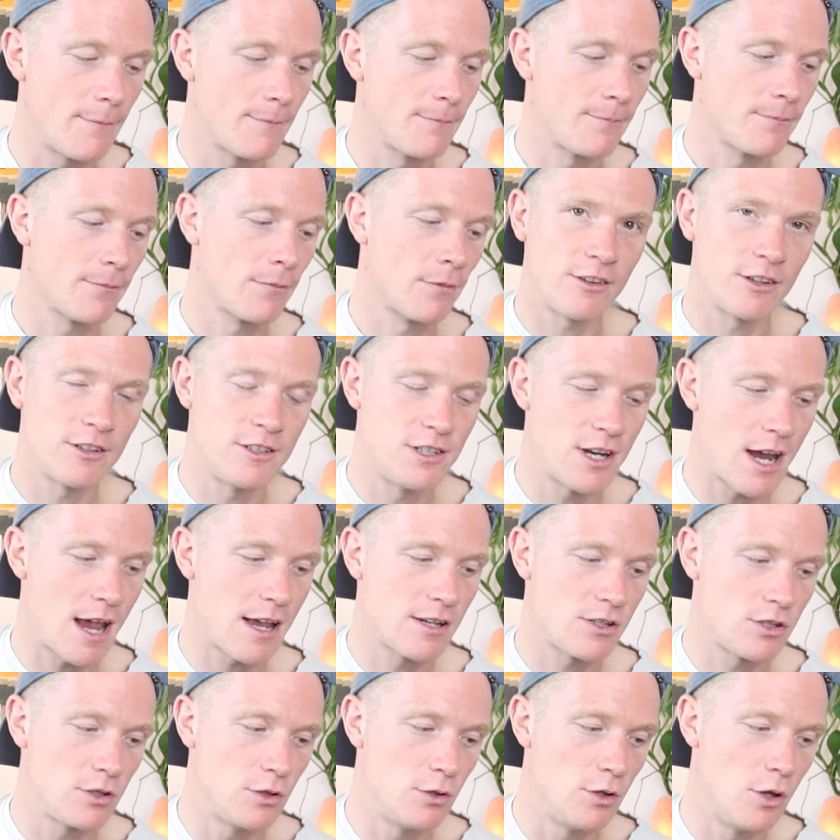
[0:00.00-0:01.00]
What I
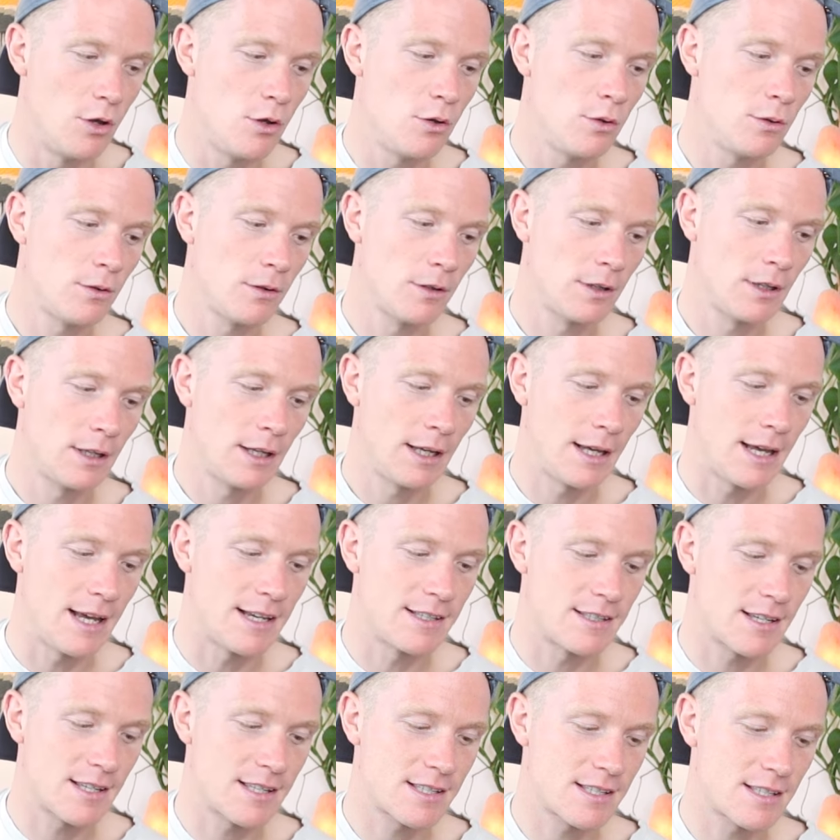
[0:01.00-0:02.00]
suggest you do
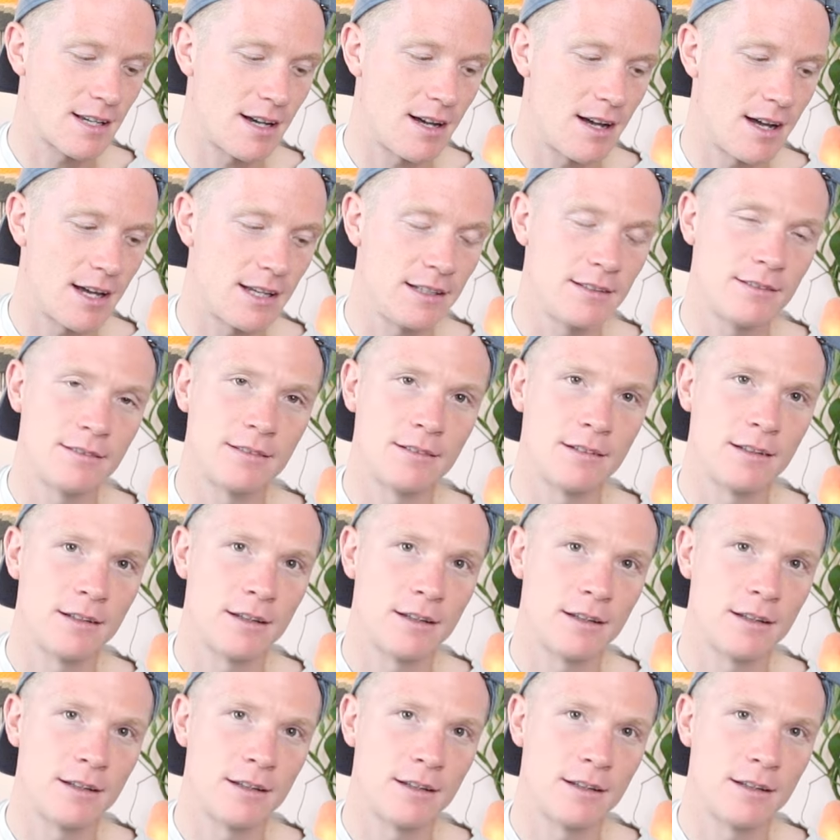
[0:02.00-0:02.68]
is assign